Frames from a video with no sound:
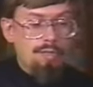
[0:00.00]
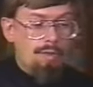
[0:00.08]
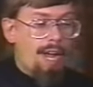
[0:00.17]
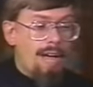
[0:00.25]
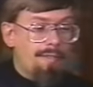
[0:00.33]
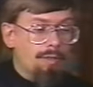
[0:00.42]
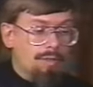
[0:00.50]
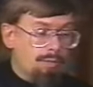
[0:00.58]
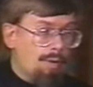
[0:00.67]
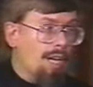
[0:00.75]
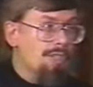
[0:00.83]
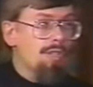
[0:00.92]
traveled
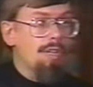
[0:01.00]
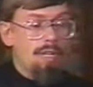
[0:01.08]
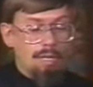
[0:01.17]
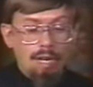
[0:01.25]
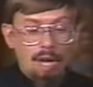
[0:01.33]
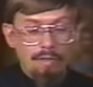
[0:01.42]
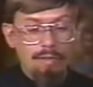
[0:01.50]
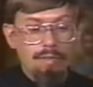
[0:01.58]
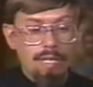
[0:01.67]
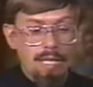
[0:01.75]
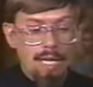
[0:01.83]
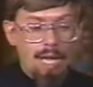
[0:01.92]
to Russia, gone to
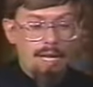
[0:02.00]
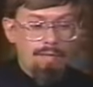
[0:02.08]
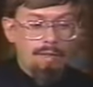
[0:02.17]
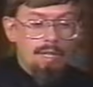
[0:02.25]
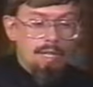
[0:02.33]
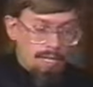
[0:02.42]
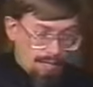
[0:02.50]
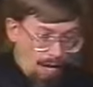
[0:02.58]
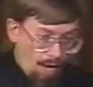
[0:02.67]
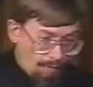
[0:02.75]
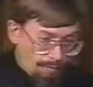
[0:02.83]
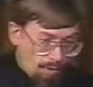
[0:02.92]
Kiev,
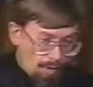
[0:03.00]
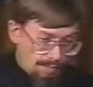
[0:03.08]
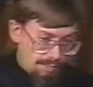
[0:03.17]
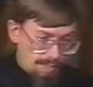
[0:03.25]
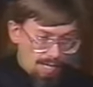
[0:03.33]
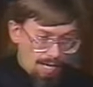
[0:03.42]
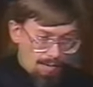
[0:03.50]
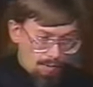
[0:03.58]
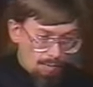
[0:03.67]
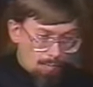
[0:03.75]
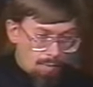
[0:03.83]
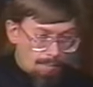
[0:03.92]
of course,
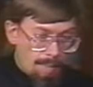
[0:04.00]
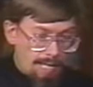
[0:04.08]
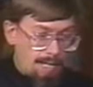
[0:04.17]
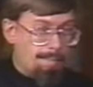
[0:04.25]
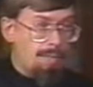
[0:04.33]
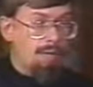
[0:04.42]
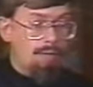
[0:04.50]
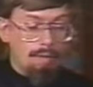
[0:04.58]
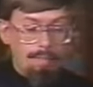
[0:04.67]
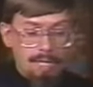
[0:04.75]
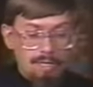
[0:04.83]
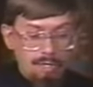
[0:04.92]
would make a
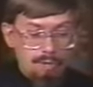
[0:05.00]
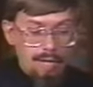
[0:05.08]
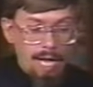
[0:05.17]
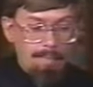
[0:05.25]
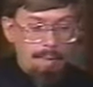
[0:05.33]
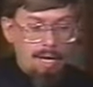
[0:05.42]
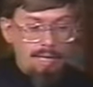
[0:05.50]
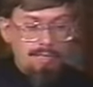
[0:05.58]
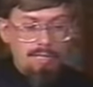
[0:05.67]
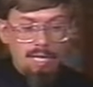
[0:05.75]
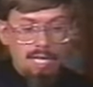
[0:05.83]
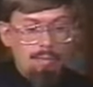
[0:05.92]
pilgrimage to that
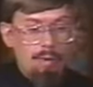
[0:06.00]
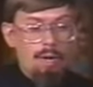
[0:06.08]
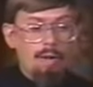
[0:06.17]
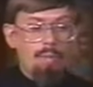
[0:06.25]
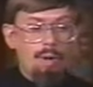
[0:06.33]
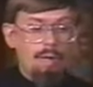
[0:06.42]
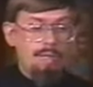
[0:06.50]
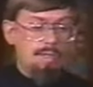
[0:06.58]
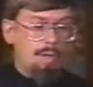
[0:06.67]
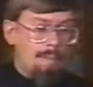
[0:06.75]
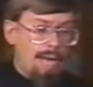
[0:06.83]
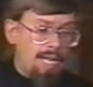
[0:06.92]
monastery where
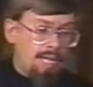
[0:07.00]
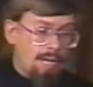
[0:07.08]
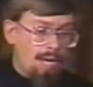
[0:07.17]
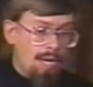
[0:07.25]
so many